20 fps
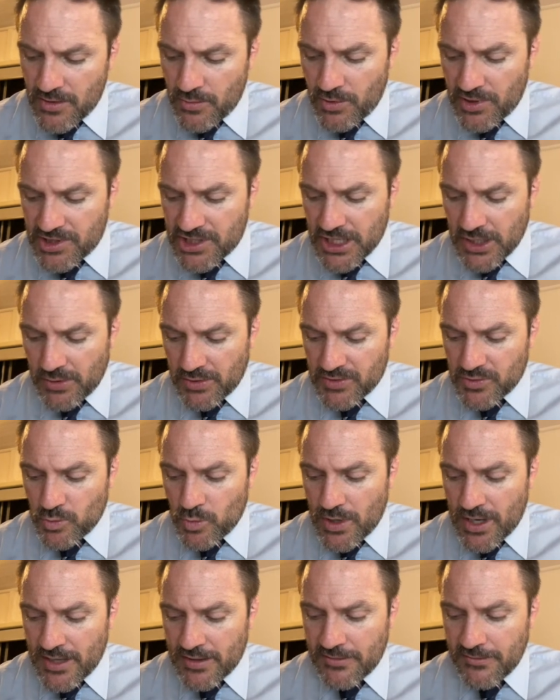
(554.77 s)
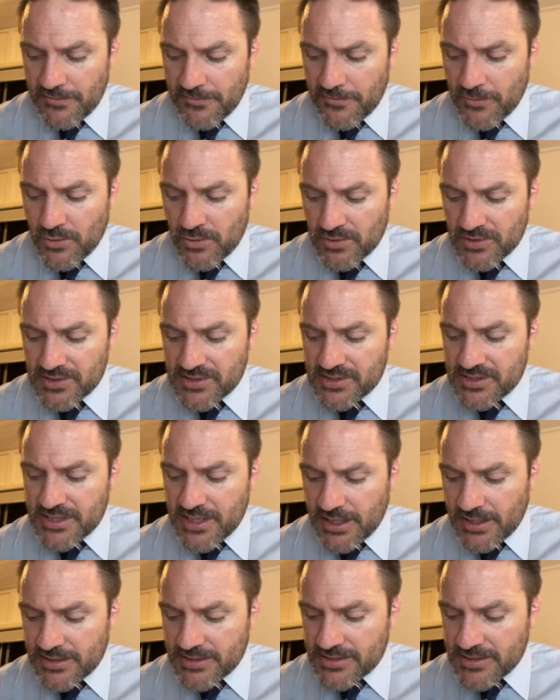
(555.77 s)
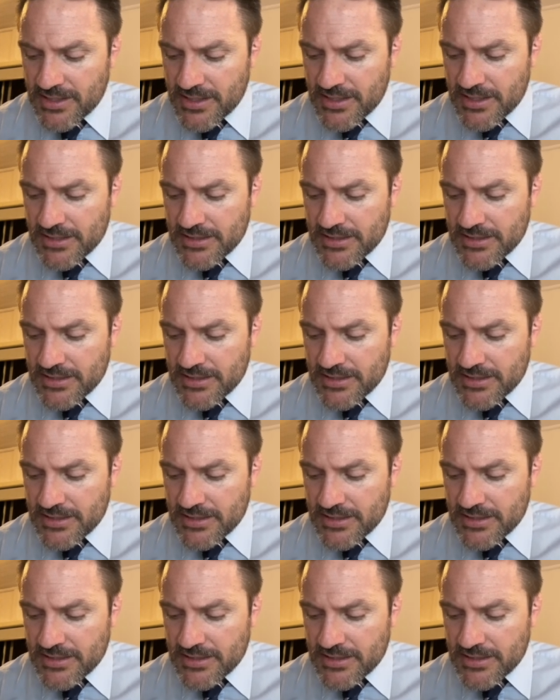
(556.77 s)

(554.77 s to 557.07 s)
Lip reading: which equals 146